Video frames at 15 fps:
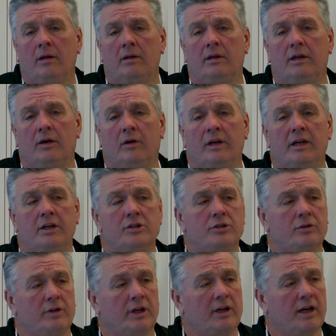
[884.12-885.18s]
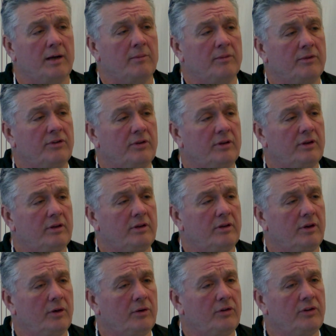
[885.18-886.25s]
The only issue that comes to
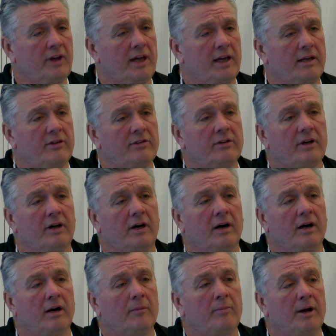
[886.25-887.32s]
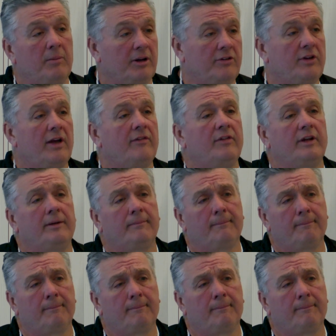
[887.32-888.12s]
those things are public safety.